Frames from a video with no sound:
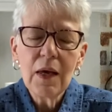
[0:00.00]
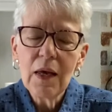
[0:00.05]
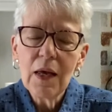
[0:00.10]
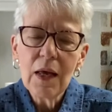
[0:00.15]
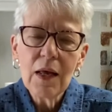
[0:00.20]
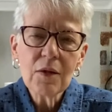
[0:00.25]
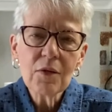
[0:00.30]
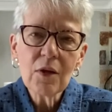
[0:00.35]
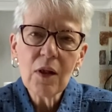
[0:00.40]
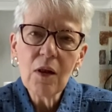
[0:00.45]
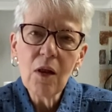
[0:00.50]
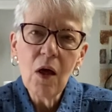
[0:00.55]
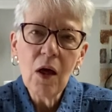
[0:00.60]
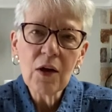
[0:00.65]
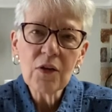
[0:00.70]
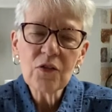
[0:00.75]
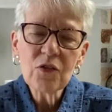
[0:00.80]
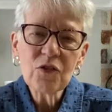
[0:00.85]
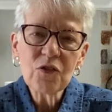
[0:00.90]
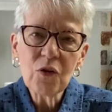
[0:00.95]
It's a long
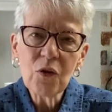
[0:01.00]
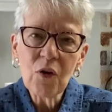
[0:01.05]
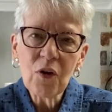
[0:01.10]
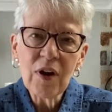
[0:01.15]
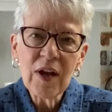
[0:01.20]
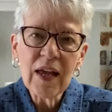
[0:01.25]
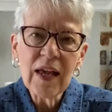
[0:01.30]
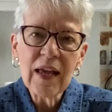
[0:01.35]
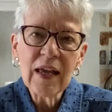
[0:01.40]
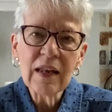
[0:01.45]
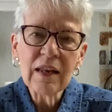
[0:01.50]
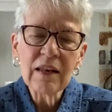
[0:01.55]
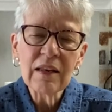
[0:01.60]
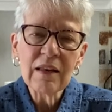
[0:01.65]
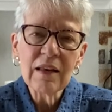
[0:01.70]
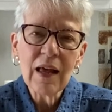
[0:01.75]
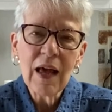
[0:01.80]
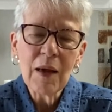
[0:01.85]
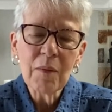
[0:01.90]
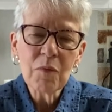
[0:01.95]
story, and
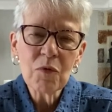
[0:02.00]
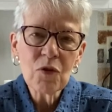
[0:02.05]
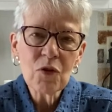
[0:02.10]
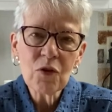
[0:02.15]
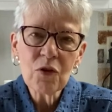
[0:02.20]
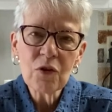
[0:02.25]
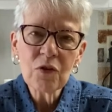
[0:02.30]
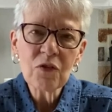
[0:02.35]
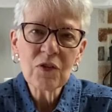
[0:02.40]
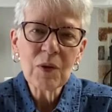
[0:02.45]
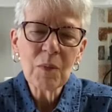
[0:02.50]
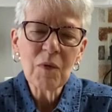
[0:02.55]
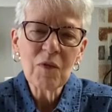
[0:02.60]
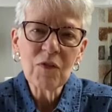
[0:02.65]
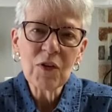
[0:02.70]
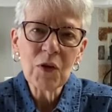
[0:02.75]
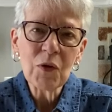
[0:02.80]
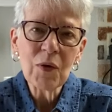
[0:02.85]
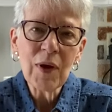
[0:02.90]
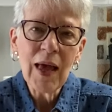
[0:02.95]
I'm sure some of
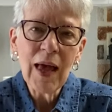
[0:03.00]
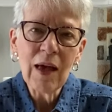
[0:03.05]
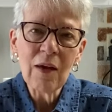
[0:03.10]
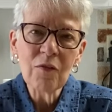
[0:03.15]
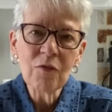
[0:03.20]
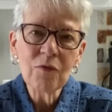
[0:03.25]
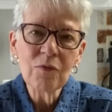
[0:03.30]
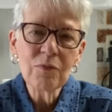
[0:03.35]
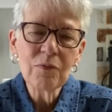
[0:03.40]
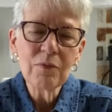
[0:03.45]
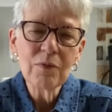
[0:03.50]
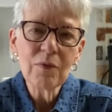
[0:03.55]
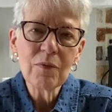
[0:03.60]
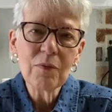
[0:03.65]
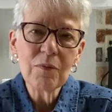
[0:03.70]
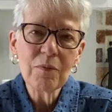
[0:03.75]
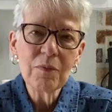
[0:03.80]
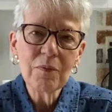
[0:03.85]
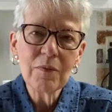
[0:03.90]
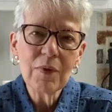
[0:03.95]
you have
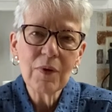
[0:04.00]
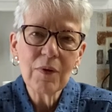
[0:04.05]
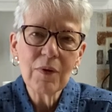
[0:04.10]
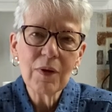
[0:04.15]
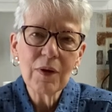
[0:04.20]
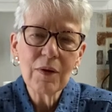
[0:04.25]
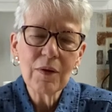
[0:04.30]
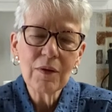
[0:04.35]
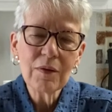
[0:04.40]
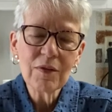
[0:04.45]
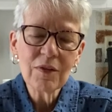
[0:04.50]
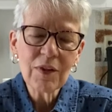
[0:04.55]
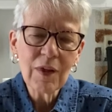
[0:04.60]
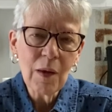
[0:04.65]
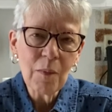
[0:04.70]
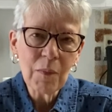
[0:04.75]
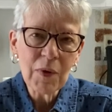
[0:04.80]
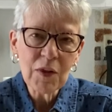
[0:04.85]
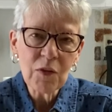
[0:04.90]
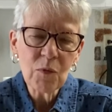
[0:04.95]

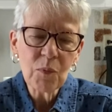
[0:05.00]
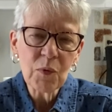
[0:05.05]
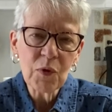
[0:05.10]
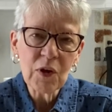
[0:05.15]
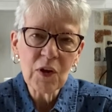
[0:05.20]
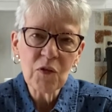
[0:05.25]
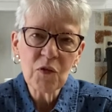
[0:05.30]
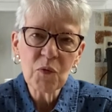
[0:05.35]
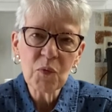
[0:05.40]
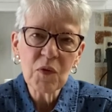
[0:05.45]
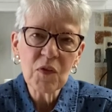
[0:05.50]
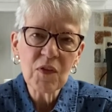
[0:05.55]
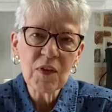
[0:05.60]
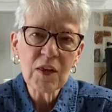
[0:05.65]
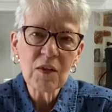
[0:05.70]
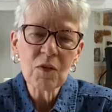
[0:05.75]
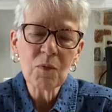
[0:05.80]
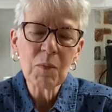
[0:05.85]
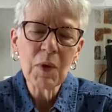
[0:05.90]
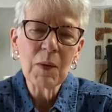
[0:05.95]
some experience with
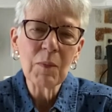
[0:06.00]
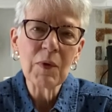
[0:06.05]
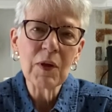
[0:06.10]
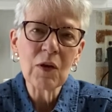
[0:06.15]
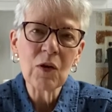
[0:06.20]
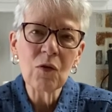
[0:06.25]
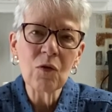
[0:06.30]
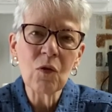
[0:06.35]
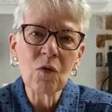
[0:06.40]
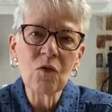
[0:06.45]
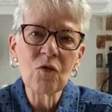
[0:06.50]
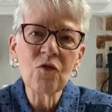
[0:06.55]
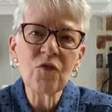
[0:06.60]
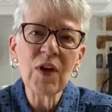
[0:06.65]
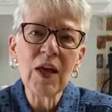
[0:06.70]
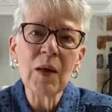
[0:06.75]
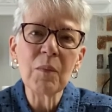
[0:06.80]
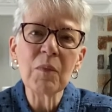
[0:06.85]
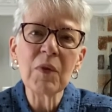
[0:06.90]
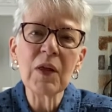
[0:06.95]
this, maybe in your own
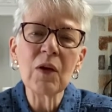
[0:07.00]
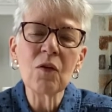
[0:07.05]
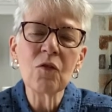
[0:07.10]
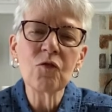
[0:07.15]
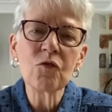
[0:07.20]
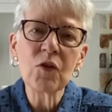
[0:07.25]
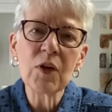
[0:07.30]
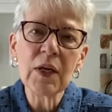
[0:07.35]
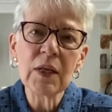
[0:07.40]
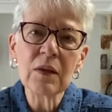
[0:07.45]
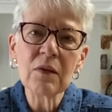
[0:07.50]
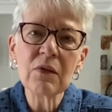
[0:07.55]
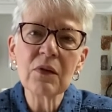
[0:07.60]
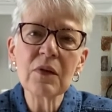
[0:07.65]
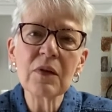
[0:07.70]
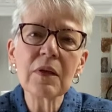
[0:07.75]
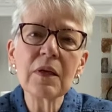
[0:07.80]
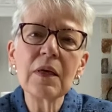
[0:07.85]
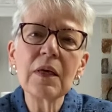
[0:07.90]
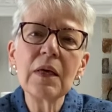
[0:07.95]
family or friends.
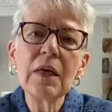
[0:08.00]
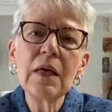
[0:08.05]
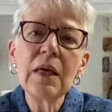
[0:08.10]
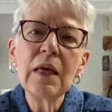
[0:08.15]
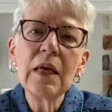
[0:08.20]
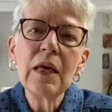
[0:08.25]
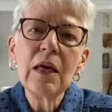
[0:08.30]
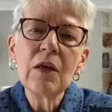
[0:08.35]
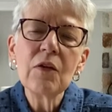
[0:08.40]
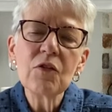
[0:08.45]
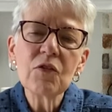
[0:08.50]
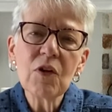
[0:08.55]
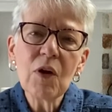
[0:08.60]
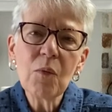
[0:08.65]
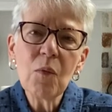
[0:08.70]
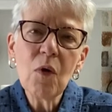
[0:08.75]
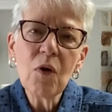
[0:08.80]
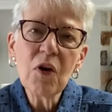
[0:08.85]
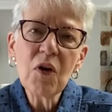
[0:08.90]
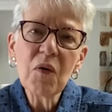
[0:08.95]
So I
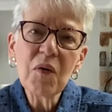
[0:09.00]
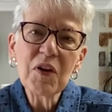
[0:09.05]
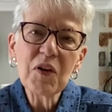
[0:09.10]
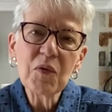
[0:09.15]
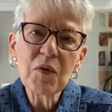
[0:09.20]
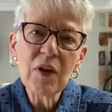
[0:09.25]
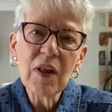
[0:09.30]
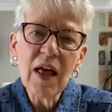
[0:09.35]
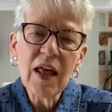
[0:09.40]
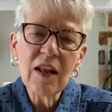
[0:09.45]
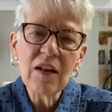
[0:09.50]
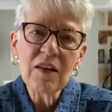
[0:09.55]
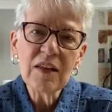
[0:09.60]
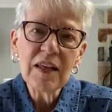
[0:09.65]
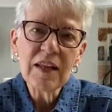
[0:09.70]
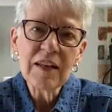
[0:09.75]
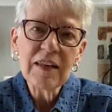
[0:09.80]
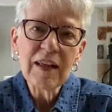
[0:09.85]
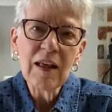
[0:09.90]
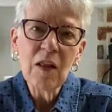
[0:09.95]
won't go into a lot of
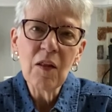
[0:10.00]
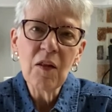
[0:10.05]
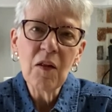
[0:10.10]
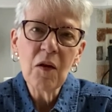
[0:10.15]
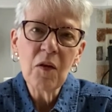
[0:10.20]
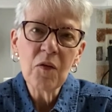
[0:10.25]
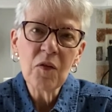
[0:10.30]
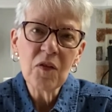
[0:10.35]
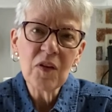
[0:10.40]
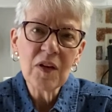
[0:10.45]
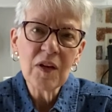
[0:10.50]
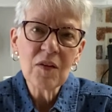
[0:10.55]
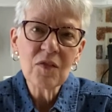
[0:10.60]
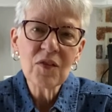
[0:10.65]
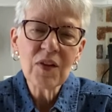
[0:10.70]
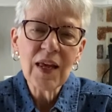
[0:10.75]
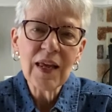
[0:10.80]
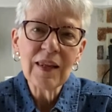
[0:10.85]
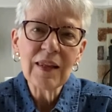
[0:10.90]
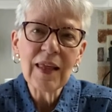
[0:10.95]
detail other than to
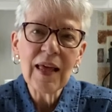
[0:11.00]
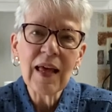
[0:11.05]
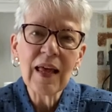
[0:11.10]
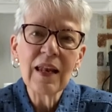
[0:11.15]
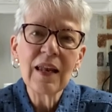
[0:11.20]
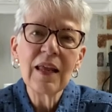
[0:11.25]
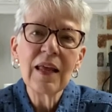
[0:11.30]
say that